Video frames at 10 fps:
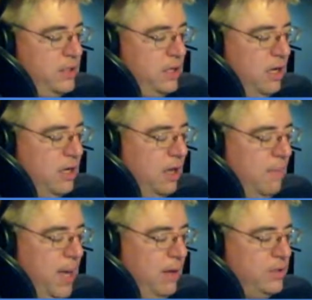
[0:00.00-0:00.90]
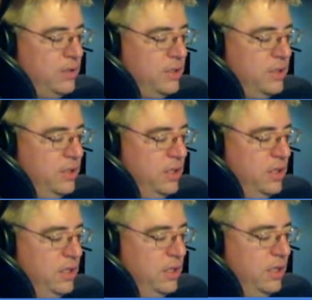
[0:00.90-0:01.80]
Well, you wanted to talk
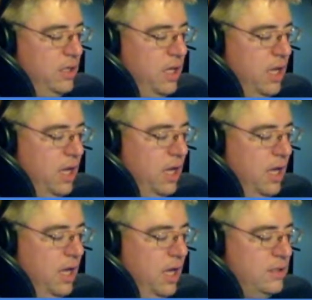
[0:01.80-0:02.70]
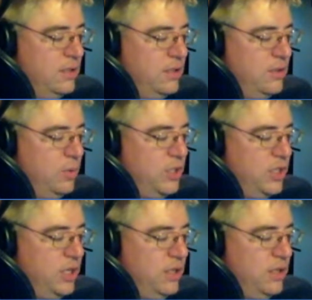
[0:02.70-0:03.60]
about
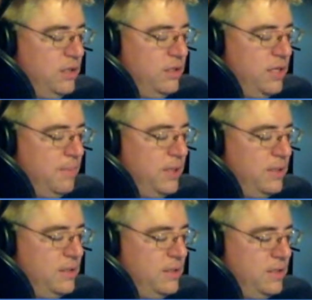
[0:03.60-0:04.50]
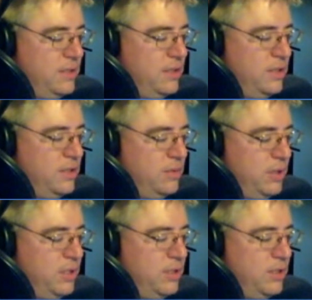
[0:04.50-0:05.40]
switching Debian's decision to
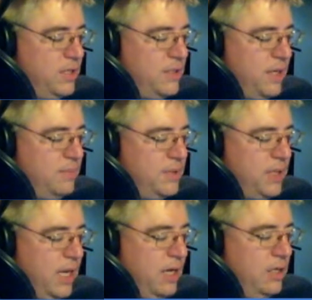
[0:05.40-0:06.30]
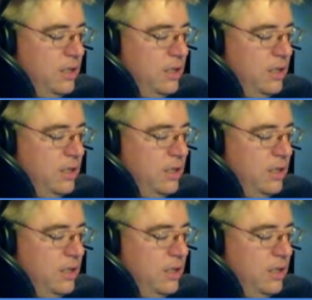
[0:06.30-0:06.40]
switch desktops again.